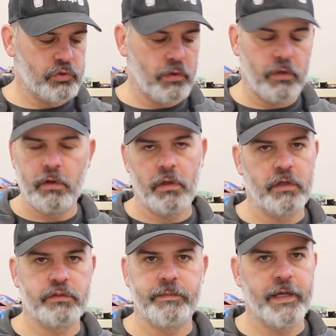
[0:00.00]
short, or
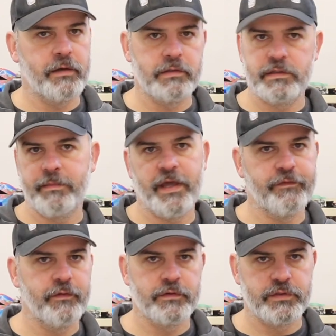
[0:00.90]
long tube headers, the
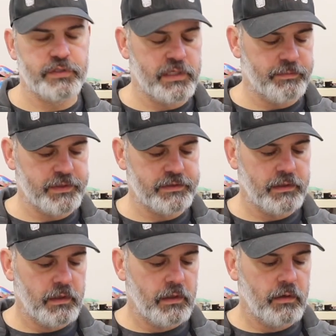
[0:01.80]
manifold's the cheapest.